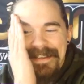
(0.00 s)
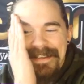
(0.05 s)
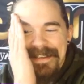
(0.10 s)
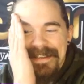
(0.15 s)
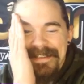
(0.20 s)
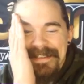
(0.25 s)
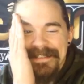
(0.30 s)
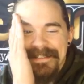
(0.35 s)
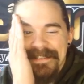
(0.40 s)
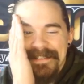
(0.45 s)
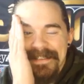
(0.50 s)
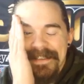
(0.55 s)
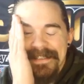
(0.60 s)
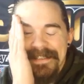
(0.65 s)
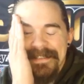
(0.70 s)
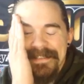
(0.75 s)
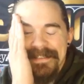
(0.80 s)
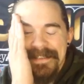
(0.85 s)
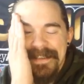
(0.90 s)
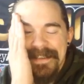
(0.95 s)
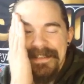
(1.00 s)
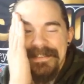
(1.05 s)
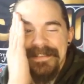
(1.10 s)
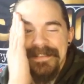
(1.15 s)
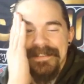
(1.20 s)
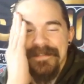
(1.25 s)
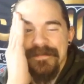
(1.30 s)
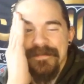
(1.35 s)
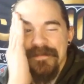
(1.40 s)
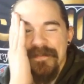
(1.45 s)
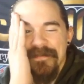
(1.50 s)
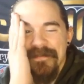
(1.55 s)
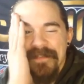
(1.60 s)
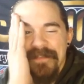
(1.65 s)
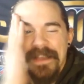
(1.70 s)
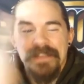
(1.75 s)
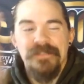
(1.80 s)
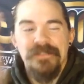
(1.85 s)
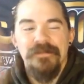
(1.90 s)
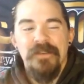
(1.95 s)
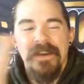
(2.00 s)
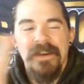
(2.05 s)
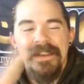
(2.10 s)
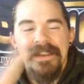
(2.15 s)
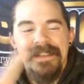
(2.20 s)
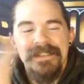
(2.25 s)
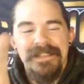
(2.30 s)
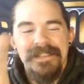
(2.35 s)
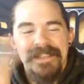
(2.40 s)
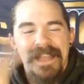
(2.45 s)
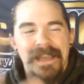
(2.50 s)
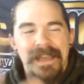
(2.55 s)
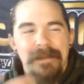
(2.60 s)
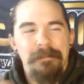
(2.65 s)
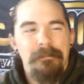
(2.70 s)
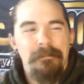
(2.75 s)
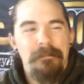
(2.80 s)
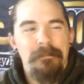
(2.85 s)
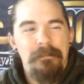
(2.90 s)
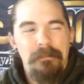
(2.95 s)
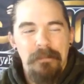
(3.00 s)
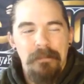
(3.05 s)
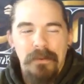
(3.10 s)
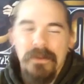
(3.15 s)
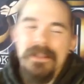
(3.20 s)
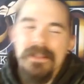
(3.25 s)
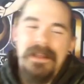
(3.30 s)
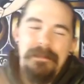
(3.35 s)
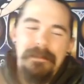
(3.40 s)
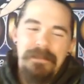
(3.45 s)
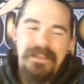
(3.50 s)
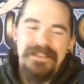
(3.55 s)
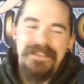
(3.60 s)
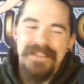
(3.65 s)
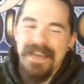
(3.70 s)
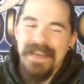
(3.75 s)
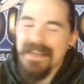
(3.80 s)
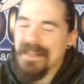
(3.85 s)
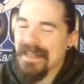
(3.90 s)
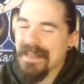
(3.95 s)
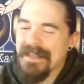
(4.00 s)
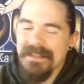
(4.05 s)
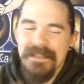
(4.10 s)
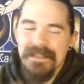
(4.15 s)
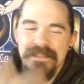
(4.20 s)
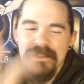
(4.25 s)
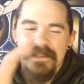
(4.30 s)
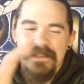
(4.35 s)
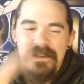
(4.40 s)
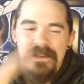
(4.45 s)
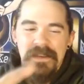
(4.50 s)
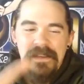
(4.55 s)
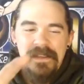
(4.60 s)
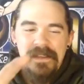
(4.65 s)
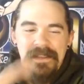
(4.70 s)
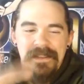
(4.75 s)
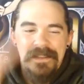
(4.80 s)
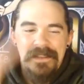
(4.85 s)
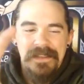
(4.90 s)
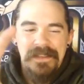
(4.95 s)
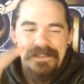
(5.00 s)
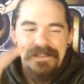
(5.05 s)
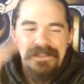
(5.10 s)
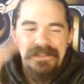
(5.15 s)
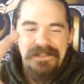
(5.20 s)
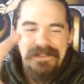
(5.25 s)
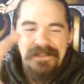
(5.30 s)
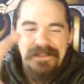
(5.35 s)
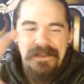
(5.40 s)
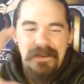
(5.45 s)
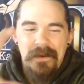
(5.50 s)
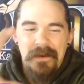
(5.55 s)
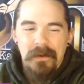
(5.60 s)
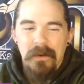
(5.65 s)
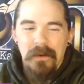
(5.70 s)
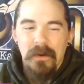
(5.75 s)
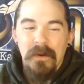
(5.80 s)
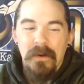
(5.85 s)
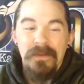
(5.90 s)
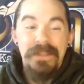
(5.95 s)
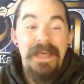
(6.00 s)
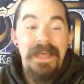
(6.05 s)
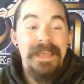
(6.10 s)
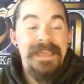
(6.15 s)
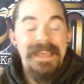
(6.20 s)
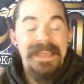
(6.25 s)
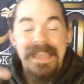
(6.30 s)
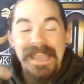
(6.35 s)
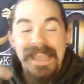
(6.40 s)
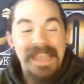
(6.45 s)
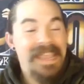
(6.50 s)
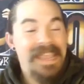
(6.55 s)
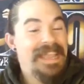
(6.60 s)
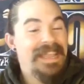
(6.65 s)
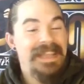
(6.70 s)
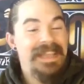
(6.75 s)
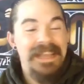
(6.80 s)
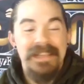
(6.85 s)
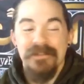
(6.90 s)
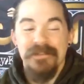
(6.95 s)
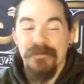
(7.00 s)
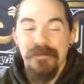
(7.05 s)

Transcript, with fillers: it's it's it's it's funny to like pull up this kind of like this this old like it's